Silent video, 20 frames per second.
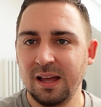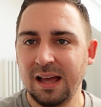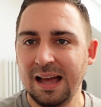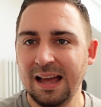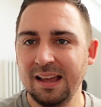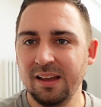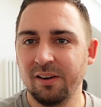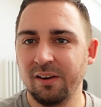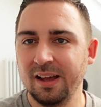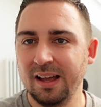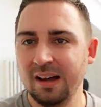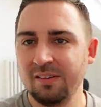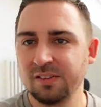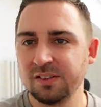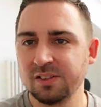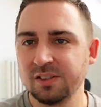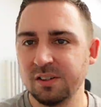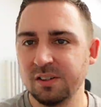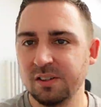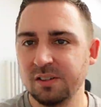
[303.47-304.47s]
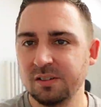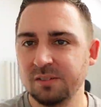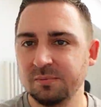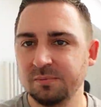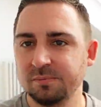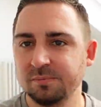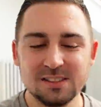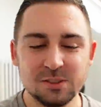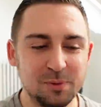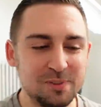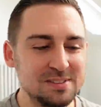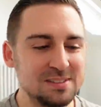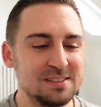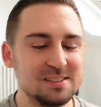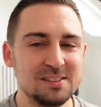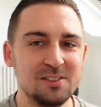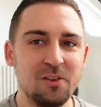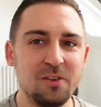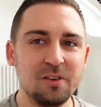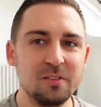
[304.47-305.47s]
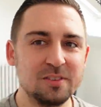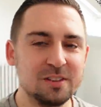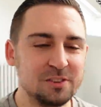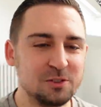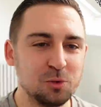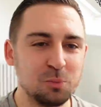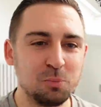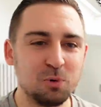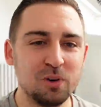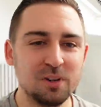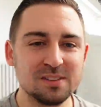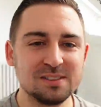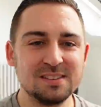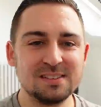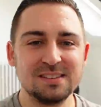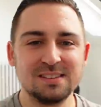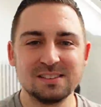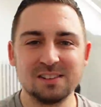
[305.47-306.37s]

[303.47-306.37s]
A I avatar. So as a designer of digital products, this is